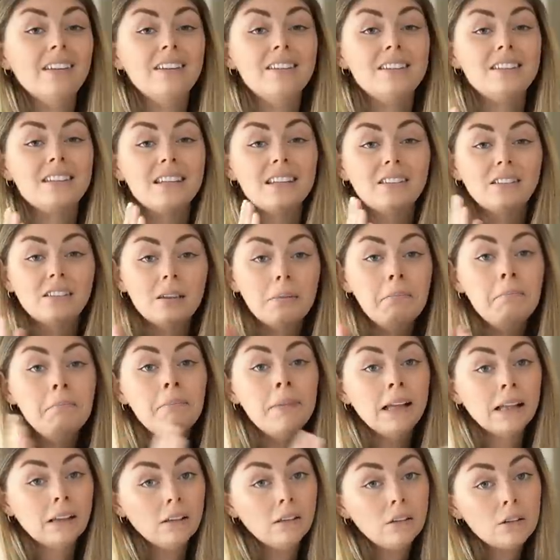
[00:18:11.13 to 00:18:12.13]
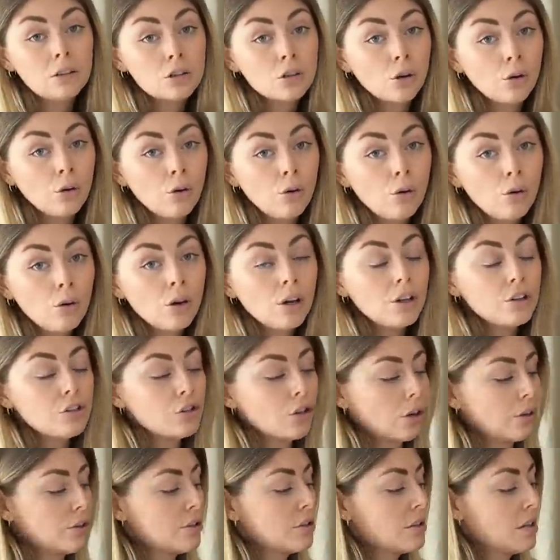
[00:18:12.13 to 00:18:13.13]
and did the mill tour at
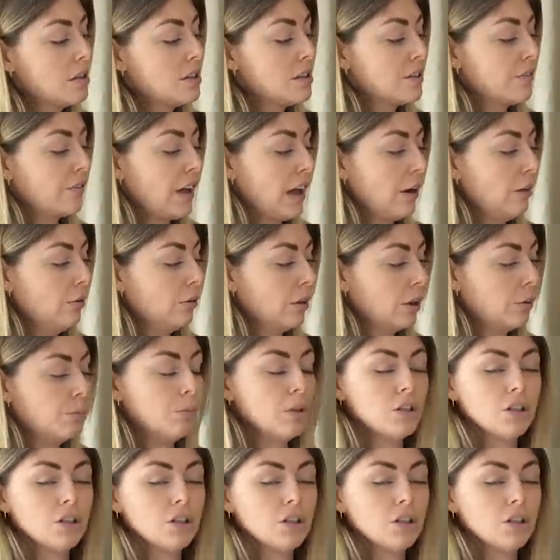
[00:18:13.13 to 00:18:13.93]
Johnston's of Elgin,